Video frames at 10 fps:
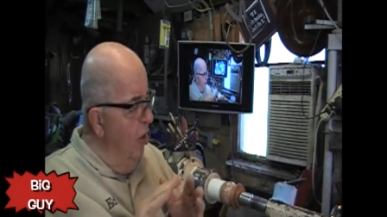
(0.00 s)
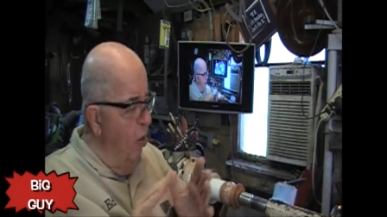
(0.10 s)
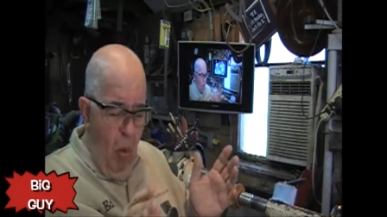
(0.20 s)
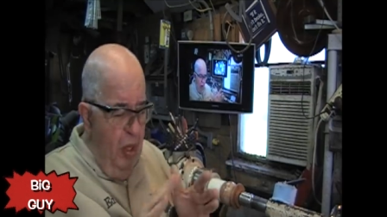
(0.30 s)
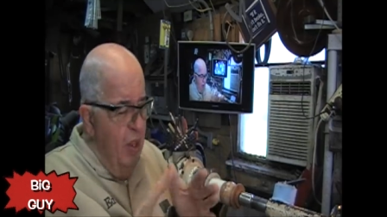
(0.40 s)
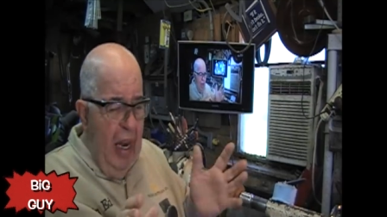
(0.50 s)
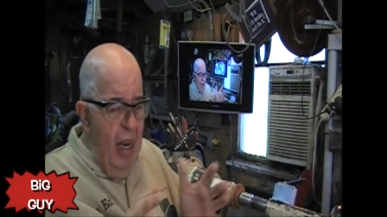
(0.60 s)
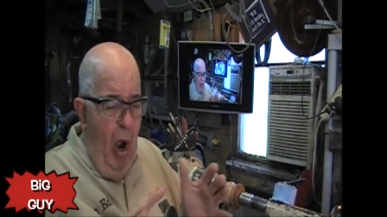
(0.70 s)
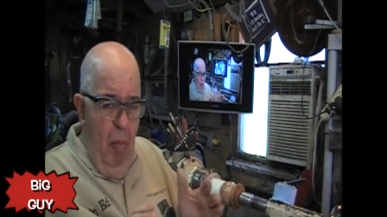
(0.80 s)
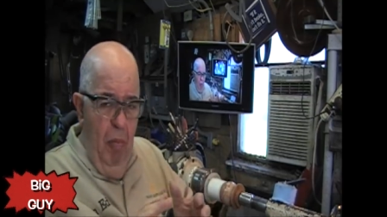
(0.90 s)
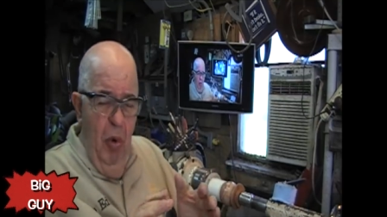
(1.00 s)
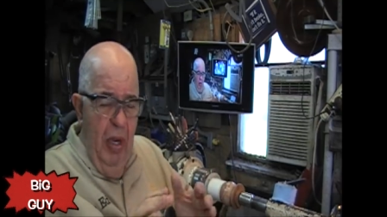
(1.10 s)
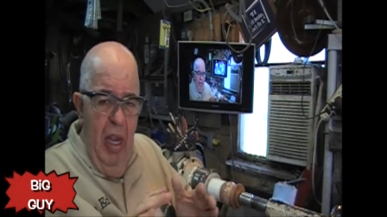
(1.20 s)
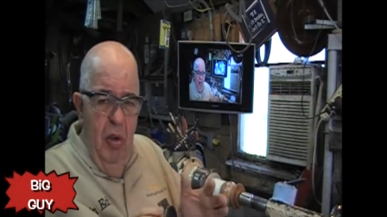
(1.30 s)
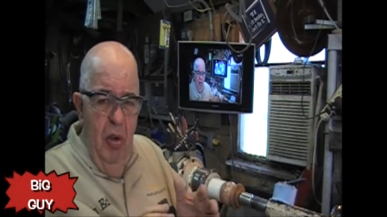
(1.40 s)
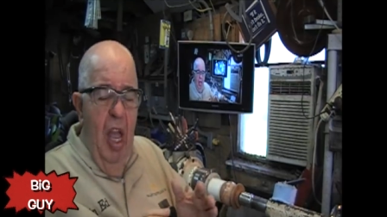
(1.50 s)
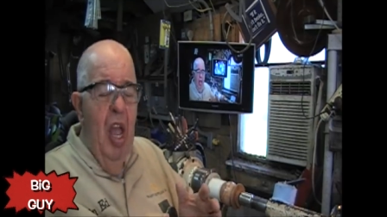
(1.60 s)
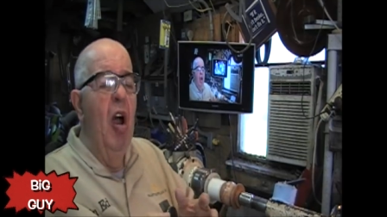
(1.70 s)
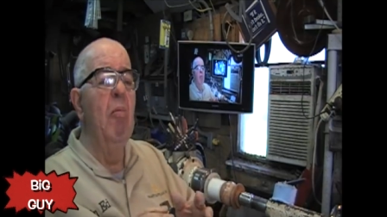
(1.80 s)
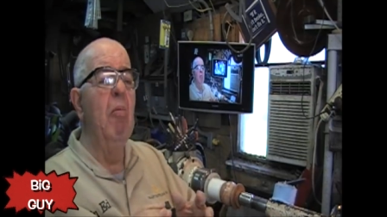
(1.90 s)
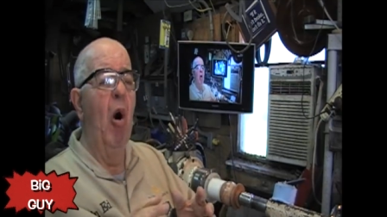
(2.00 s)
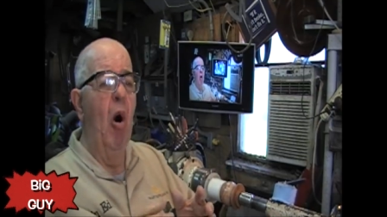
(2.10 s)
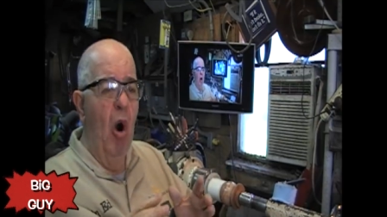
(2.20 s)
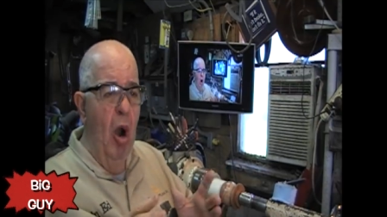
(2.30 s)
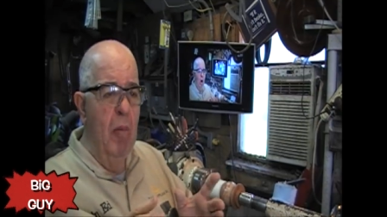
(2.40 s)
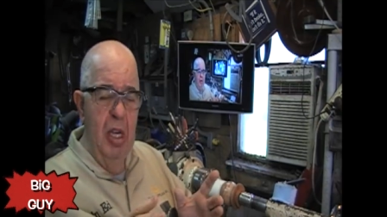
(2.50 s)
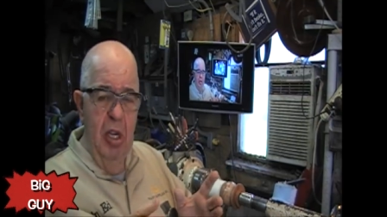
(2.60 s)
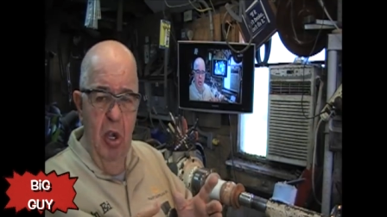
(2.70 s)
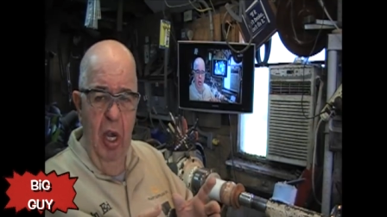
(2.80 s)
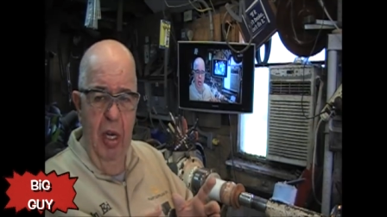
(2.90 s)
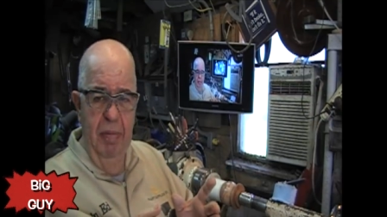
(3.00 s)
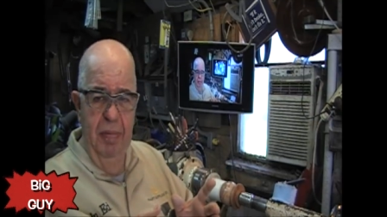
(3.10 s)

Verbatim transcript: Will not help. Will not do it. More harm than good.